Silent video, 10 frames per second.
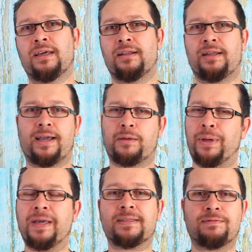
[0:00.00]
like
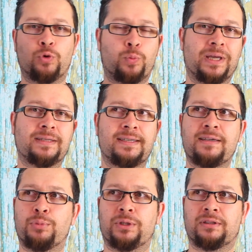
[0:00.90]
pix for
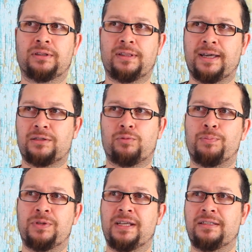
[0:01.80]
pixie, but that's
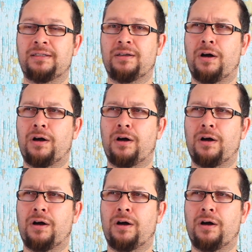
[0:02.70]
represented